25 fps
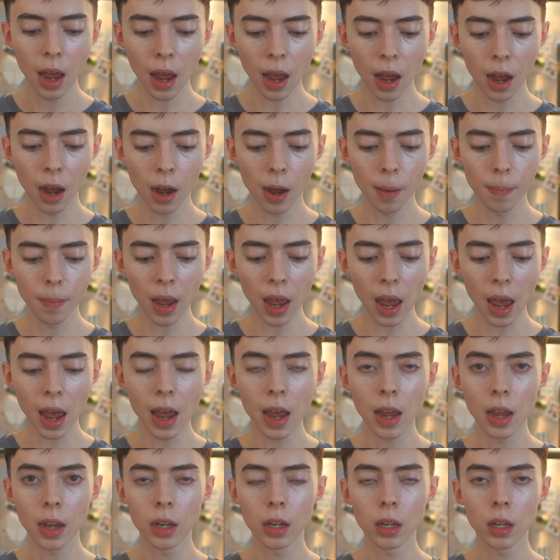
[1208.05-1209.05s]
um,
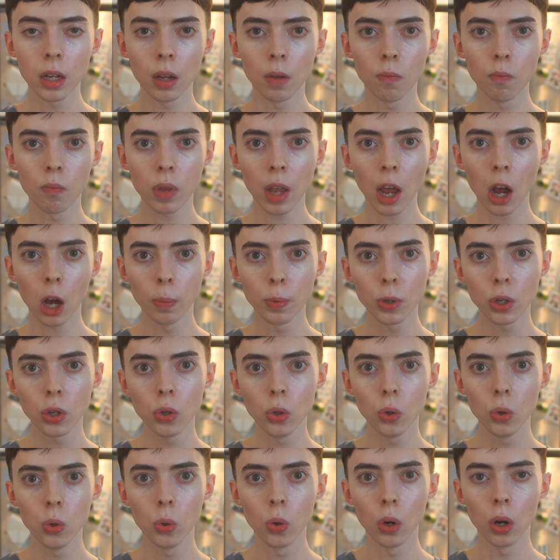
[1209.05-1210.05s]
and help
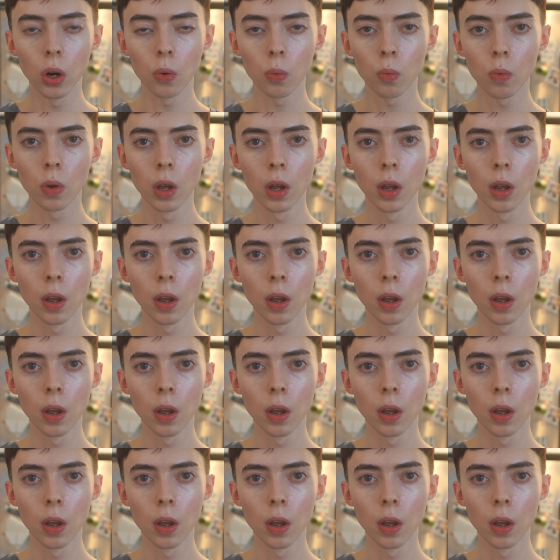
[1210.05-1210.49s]
to